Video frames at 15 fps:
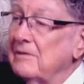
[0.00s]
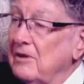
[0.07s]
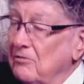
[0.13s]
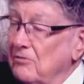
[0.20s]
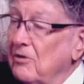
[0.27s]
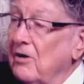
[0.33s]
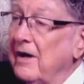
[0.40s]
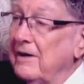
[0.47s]

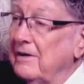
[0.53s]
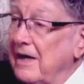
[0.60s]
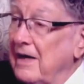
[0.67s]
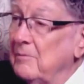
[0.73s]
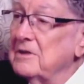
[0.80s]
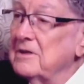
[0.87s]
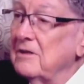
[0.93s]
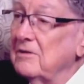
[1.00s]
You're right.
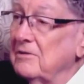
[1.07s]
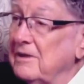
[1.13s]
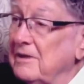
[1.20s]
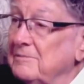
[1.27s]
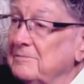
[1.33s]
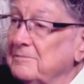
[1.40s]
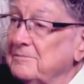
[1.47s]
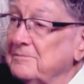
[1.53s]

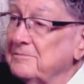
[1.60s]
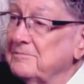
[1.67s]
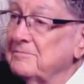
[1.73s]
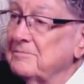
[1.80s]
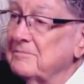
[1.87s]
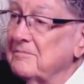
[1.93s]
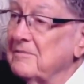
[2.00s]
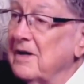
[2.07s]
Absolutely.
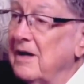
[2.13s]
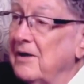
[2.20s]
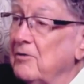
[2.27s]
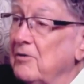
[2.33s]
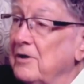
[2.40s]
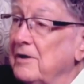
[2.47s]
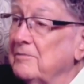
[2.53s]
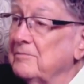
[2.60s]
I agree.